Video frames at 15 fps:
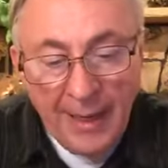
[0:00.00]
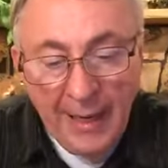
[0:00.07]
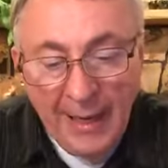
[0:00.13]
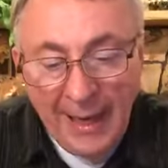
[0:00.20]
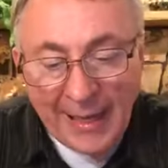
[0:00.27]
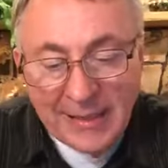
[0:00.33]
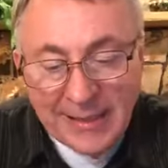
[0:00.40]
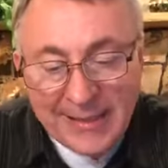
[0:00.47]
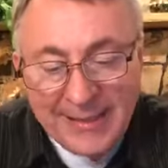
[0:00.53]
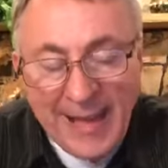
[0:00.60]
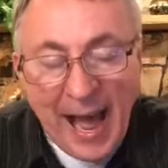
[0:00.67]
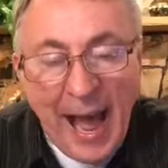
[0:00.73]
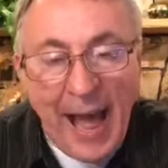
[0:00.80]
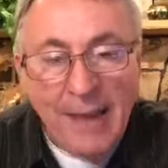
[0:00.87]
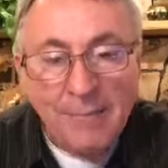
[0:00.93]
It's
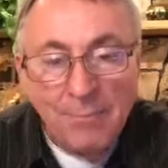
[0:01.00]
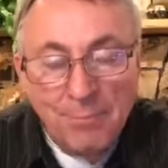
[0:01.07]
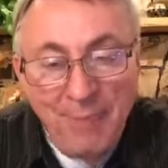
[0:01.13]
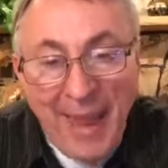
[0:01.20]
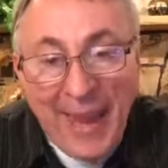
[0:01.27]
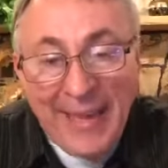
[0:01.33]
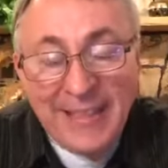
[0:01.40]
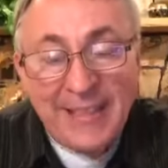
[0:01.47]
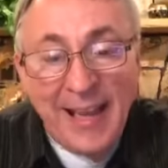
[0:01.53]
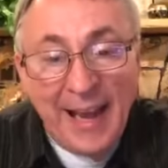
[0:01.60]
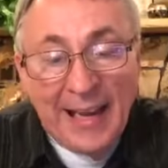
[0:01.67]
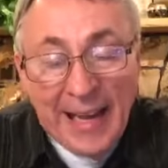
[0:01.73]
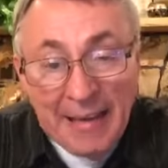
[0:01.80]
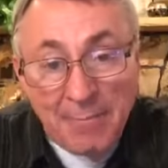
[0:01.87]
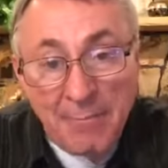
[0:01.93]
not based
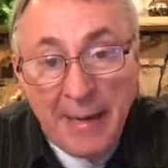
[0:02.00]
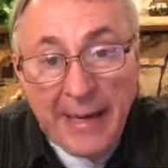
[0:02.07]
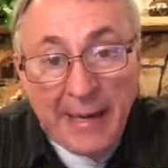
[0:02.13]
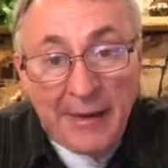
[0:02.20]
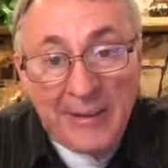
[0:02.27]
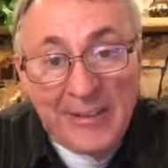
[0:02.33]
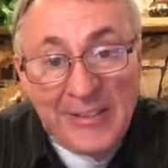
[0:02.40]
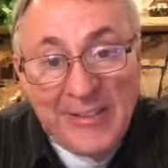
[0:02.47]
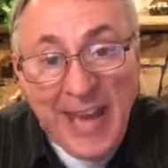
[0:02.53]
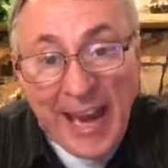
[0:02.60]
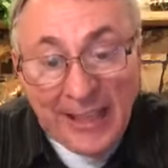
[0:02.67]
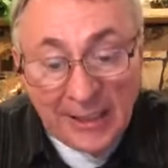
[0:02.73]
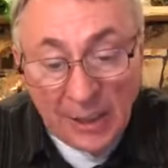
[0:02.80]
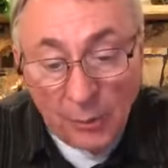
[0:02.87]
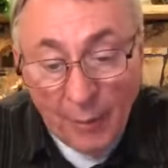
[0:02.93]
on a mere
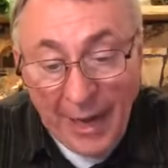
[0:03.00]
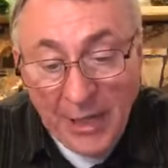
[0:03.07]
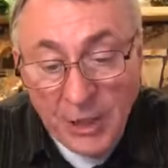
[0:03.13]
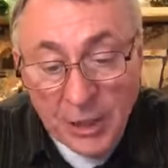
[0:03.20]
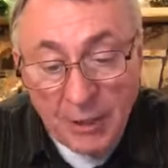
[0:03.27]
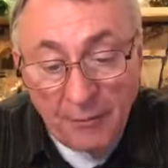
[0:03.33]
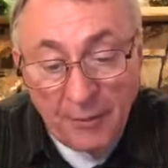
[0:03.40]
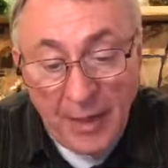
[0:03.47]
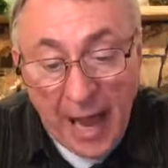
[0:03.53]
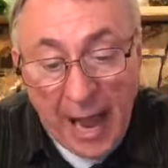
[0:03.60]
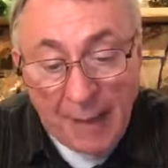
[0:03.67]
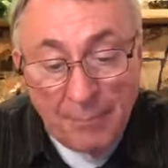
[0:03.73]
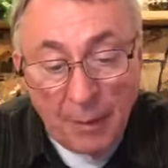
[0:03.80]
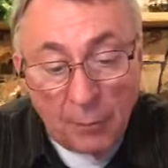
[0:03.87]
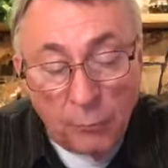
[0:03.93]
declaration of
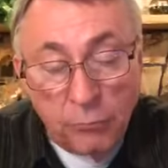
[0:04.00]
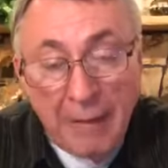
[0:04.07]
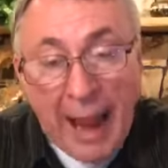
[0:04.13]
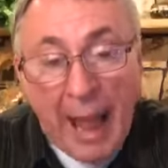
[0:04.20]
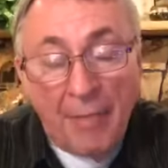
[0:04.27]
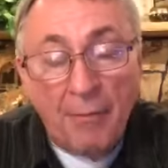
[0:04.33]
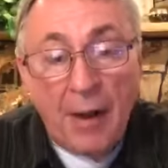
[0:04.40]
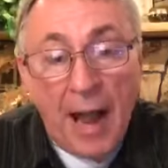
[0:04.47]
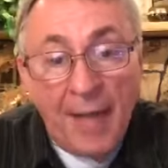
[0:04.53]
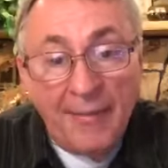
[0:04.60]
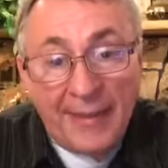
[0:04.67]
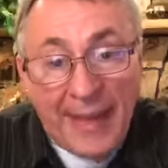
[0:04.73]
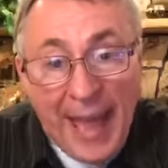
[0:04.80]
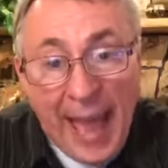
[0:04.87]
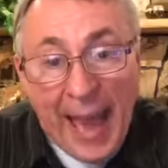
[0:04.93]
God, but rather on
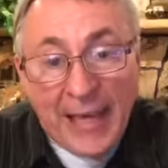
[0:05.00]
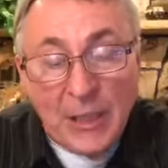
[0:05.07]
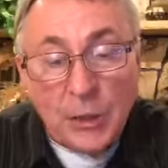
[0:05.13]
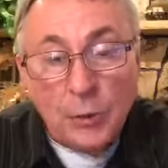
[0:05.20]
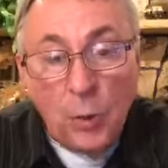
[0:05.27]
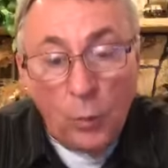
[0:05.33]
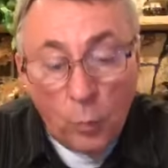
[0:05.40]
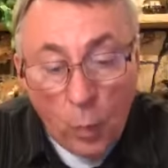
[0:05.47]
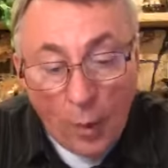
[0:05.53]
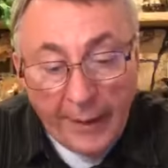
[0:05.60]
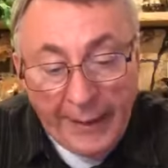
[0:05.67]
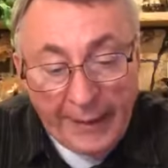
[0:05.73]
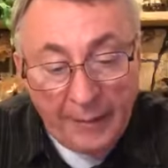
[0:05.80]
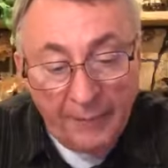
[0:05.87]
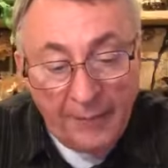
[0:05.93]
the actual
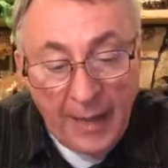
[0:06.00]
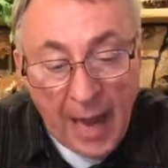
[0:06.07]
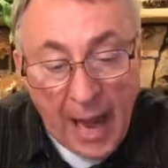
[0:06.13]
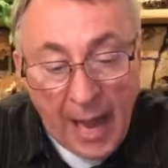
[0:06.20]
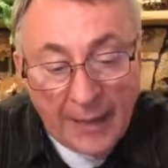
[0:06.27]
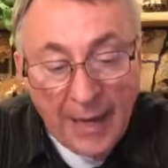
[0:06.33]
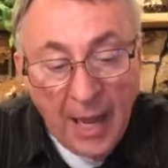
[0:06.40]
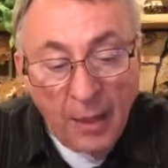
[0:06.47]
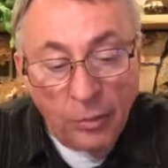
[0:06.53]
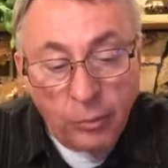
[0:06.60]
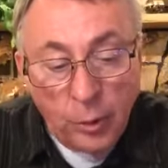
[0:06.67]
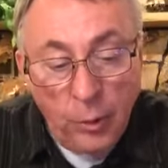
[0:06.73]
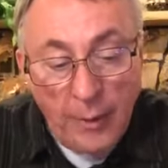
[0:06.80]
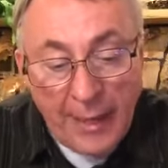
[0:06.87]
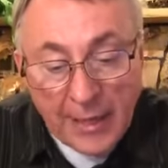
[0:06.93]
working of God
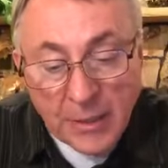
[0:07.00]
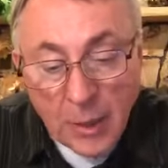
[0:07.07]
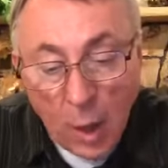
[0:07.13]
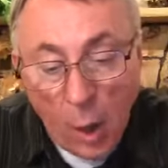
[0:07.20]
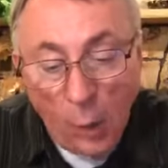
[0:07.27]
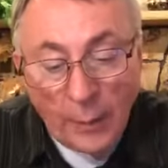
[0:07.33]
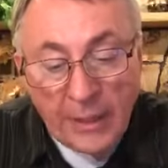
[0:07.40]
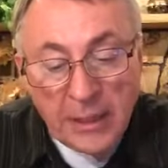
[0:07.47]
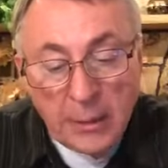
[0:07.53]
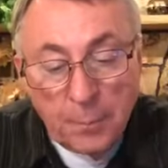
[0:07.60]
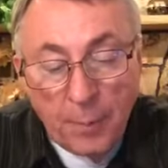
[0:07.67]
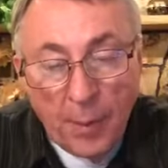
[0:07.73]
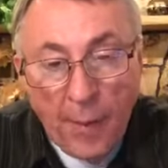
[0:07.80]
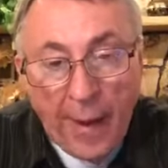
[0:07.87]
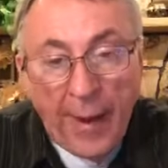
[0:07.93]
through His Holy
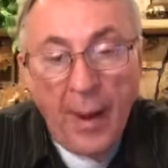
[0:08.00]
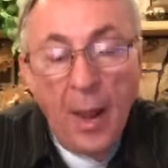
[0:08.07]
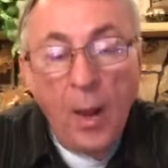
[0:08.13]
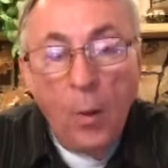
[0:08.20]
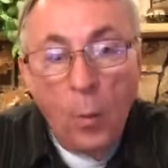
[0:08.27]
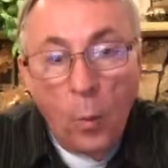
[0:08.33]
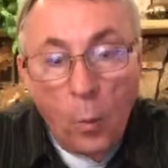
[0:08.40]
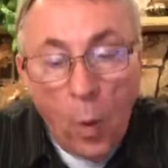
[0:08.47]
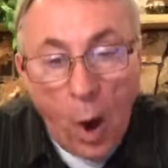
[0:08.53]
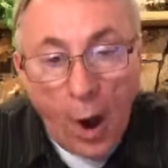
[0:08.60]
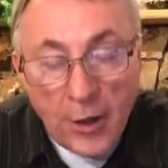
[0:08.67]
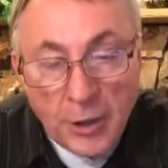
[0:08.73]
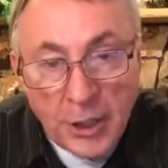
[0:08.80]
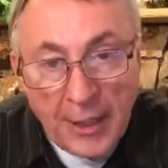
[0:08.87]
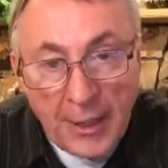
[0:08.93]
Spirit,
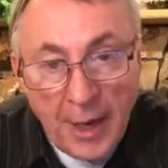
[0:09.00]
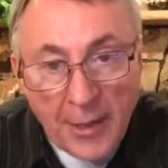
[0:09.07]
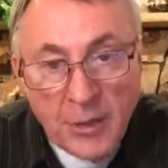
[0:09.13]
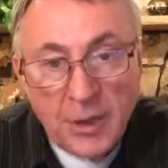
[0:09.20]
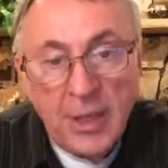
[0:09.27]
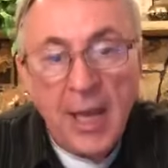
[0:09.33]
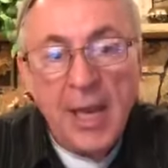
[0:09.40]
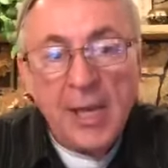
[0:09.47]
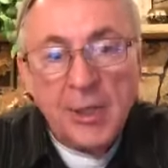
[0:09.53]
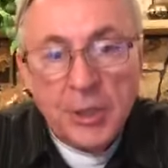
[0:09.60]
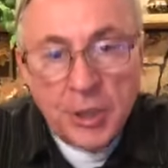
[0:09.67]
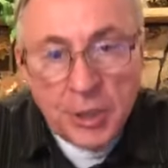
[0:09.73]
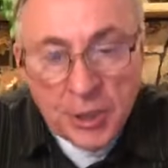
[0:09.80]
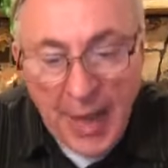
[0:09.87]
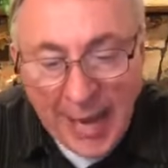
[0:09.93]
washing us,
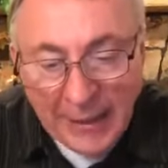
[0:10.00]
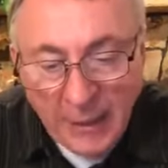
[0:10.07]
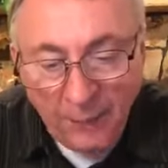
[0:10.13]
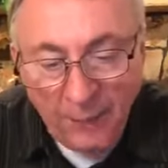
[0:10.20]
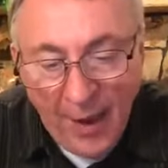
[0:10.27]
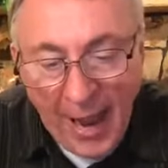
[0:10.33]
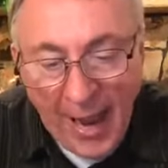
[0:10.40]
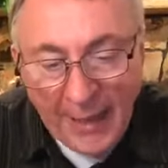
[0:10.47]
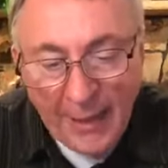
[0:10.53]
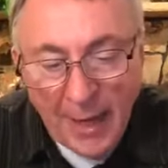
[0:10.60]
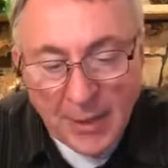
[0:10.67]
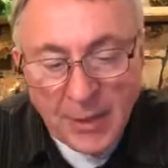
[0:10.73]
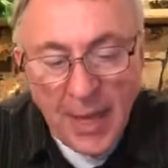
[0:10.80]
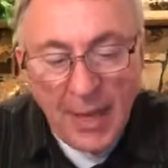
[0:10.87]
sanctifying us,